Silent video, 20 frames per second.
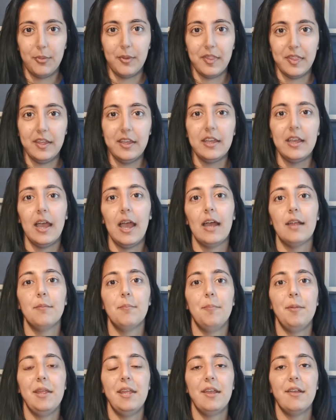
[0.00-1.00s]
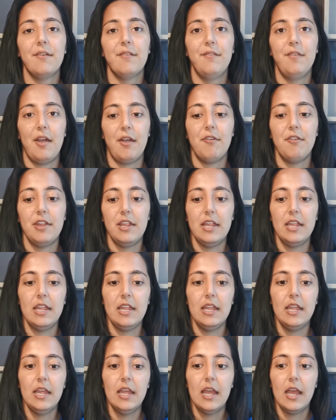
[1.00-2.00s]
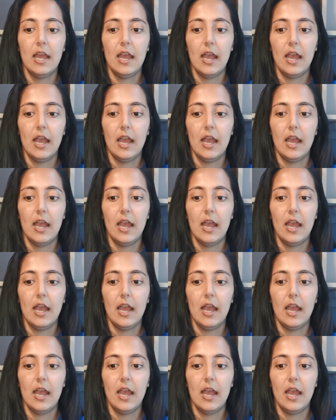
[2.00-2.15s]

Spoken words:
with it and being very